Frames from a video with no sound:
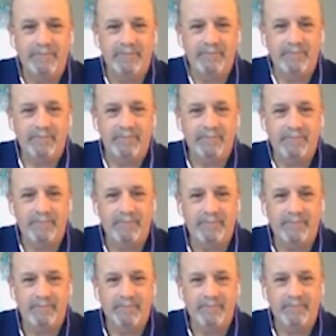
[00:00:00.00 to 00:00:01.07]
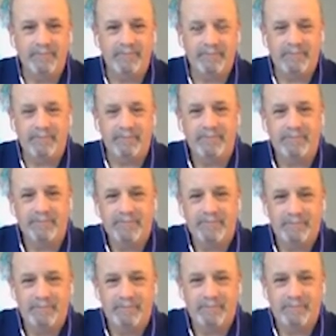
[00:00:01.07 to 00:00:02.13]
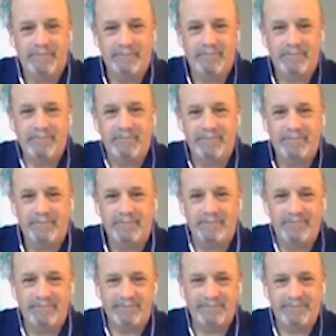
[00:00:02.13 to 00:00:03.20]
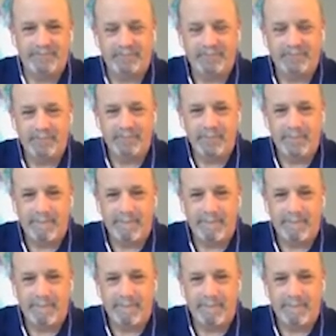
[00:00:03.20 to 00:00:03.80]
[no speech]